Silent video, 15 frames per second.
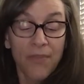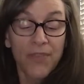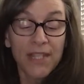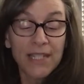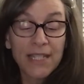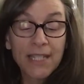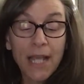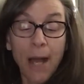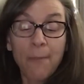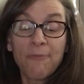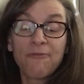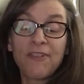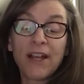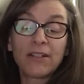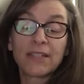The
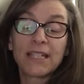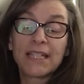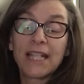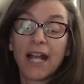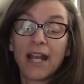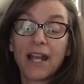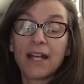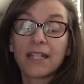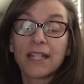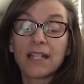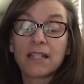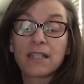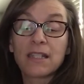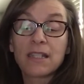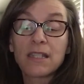dumbfounded
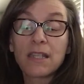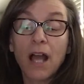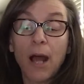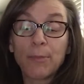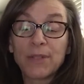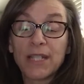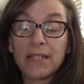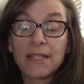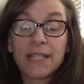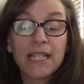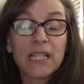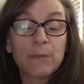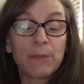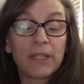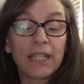Deinonychus stopped in
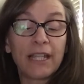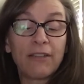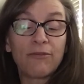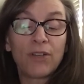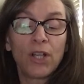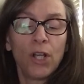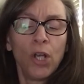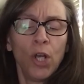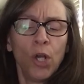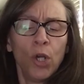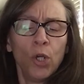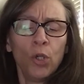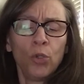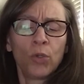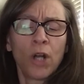disbelief.
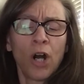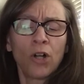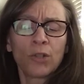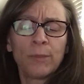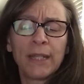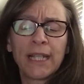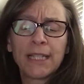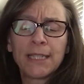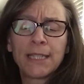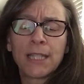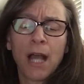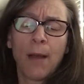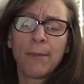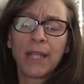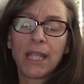Who called me a
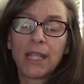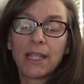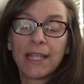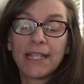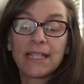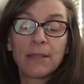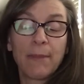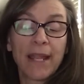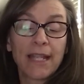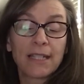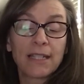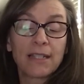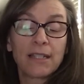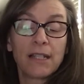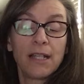dummy? he
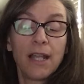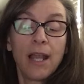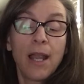demanded.